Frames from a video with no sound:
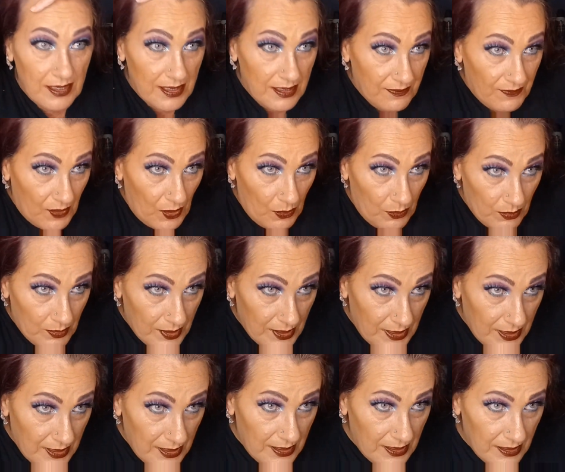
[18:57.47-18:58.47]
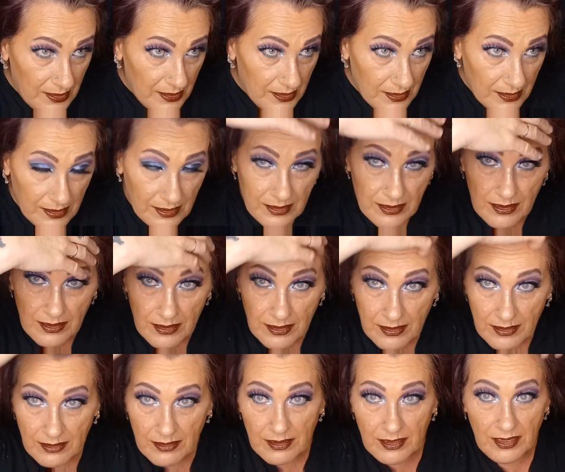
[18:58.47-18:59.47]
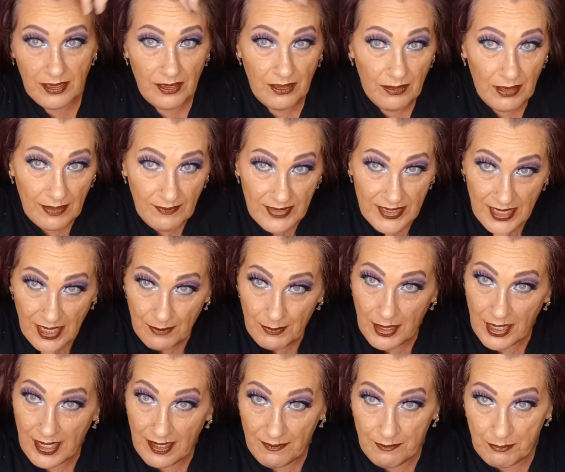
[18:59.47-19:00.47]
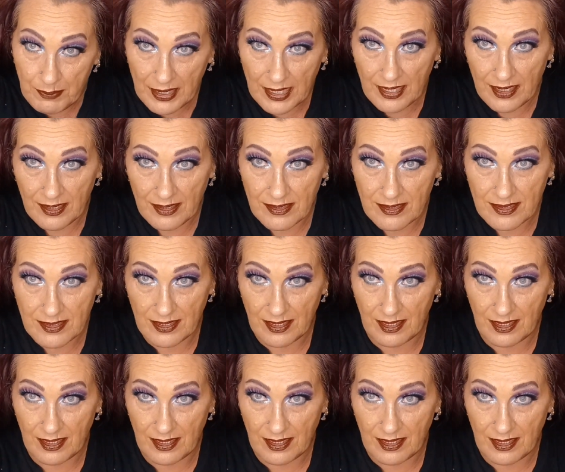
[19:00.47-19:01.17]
if only, you know, every time I have bangs,